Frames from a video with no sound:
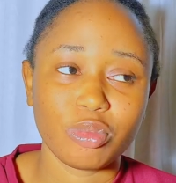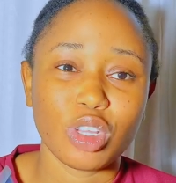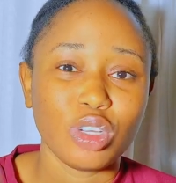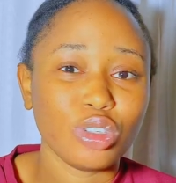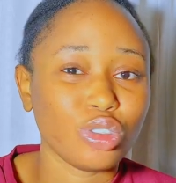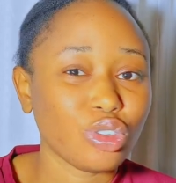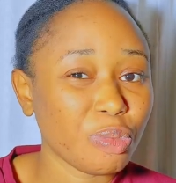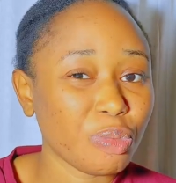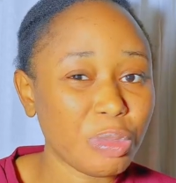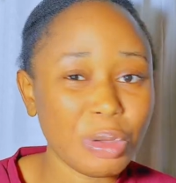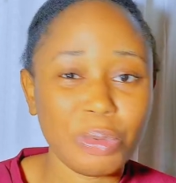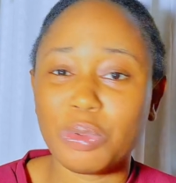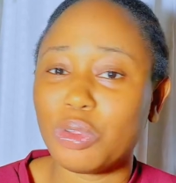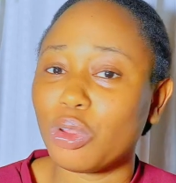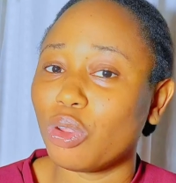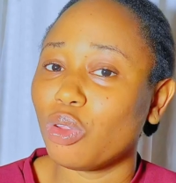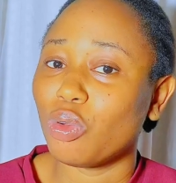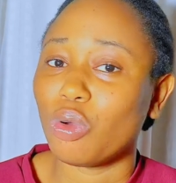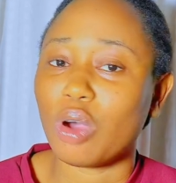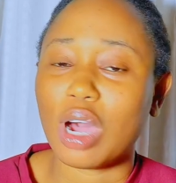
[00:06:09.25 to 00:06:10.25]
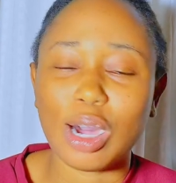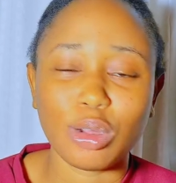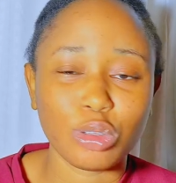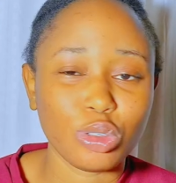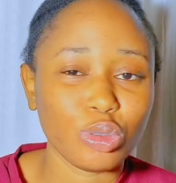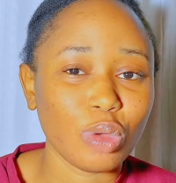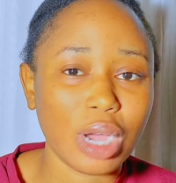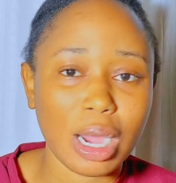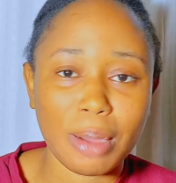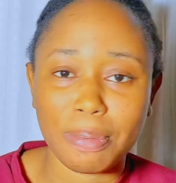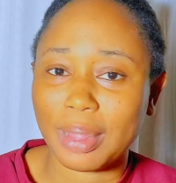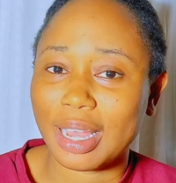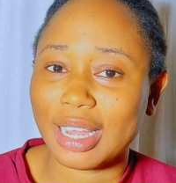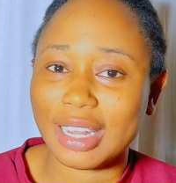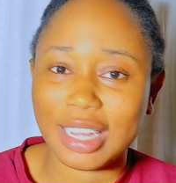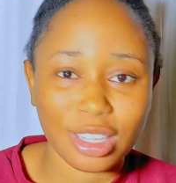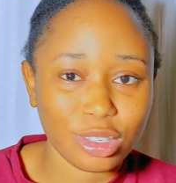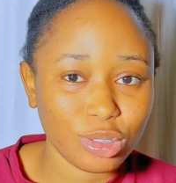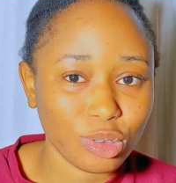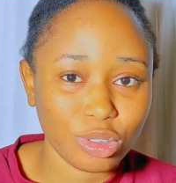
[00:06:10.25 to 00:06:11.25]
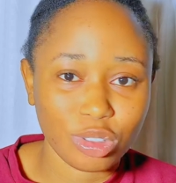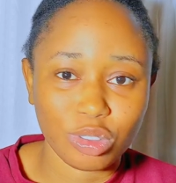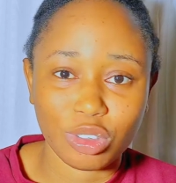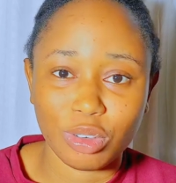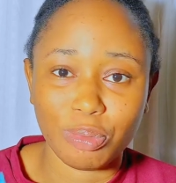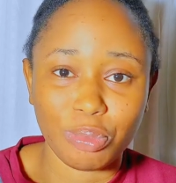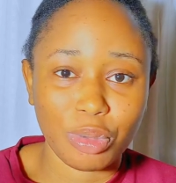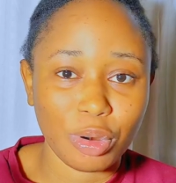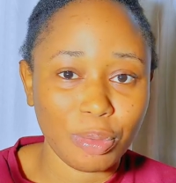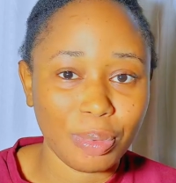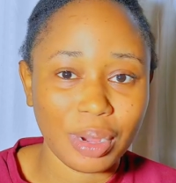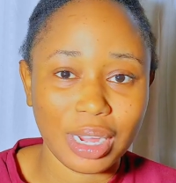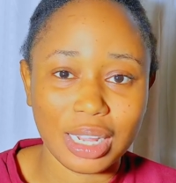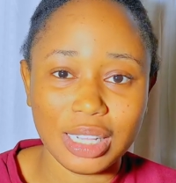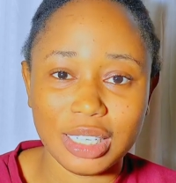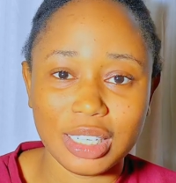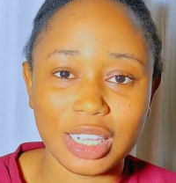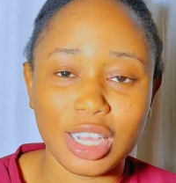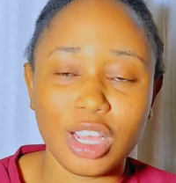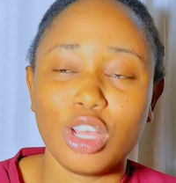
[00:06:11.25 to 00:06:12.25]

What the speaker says: Some people don't know how to apply their sunscreen properly.